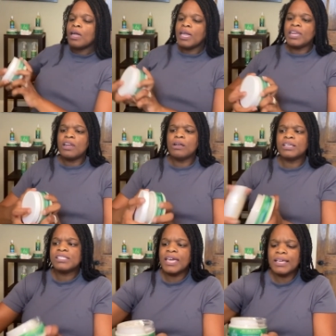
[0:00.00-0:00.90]
And it
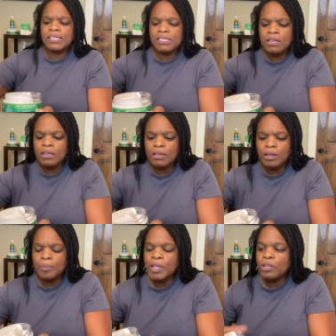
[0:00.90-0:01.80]
only takes
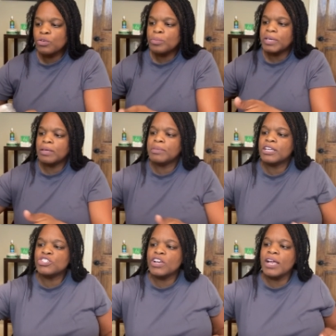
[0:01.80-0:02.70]
a little bit
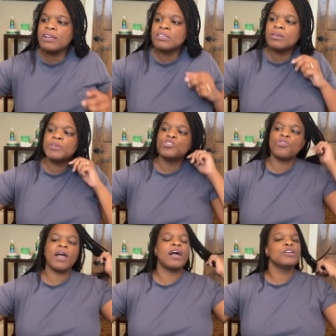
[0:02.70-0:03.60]
because your hair is going to be
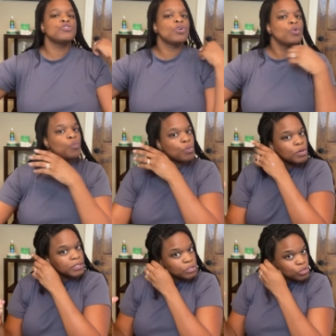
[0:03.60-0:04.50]
dry. You don't
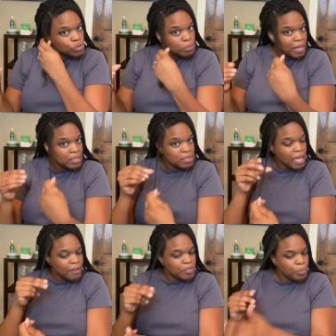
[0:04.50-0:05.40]
want to
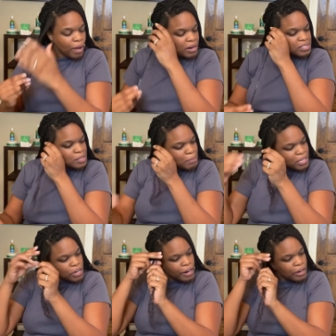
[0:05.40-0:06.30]
have the products to
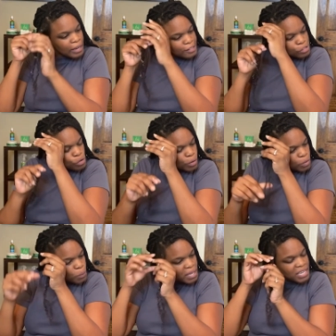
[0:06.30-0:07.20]
make your hair like
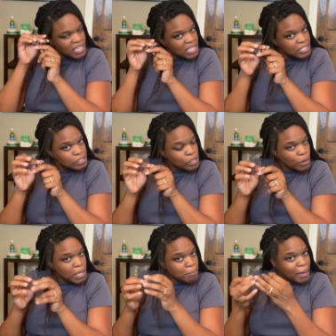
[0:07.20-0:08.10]
soaking wet again. So
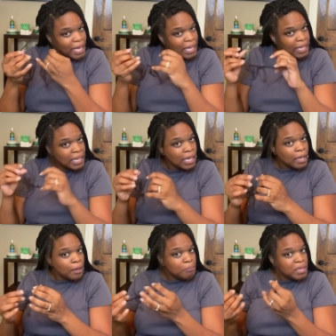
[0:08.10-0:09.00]
it may
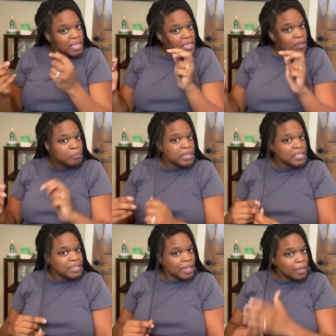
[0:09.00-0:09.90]
be a
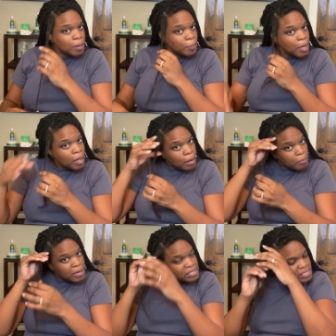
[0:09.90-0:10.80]
bit damp,
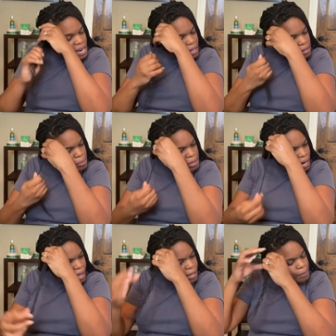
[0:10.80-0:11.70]
but it's not going to be
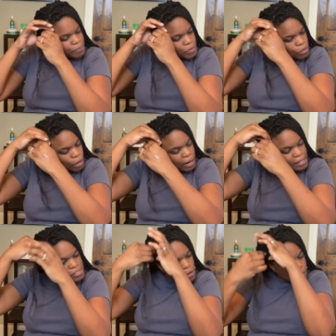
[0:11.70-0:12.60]
like, you know,
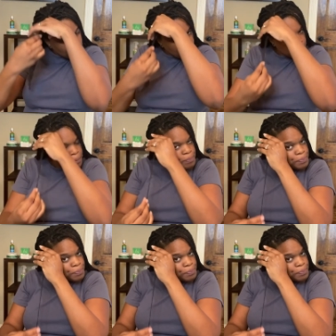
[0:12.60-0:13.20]
like soaking wet.